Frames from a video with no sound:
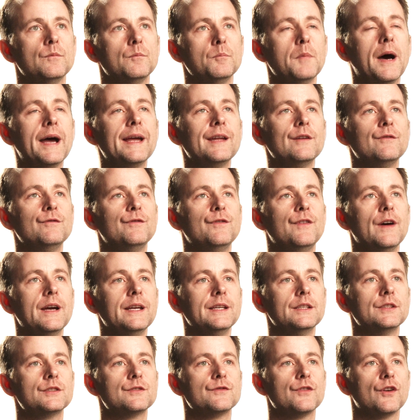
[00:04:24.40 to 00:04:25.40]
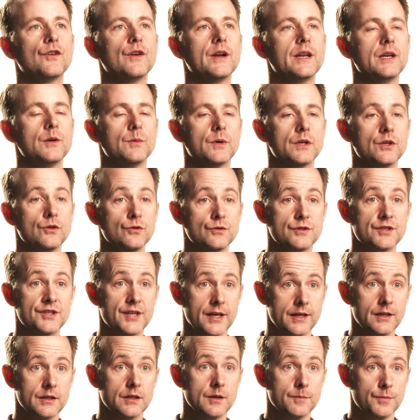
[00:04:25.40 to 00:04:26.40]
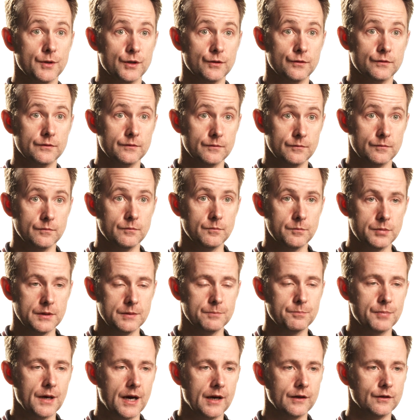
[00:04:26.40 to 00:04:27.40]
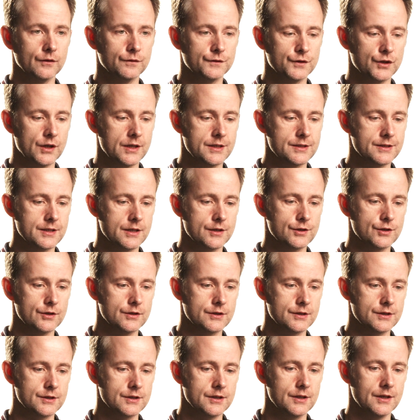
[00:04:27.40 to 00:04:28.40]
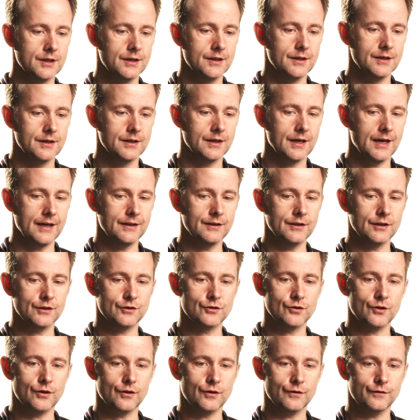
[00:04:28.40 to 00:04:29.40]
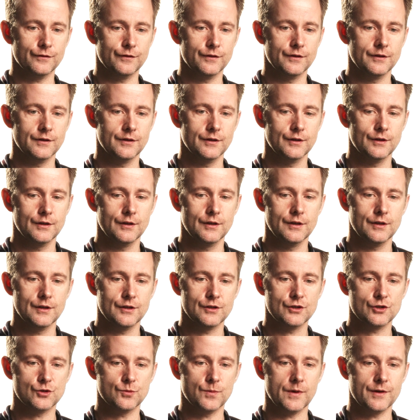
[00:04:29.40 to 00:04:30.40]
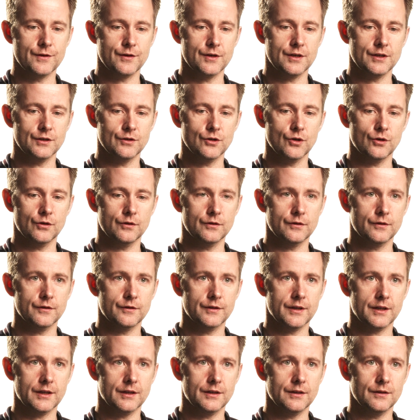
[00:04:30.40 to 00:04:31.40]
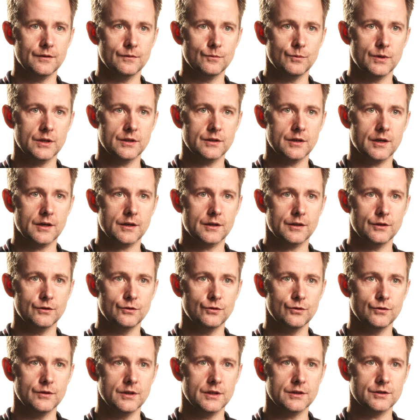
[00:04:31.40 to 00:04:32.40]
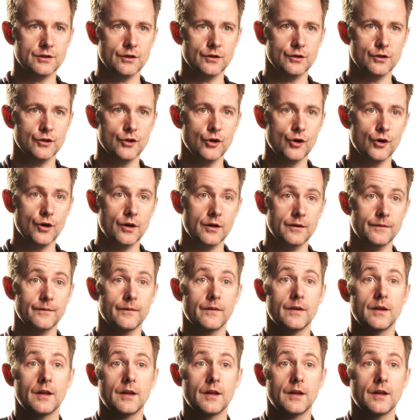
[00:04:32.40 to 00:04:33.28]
My advice for anyone who's thinking about being part of transitions and they're sort of swithering, not thinking whether I can do this or not,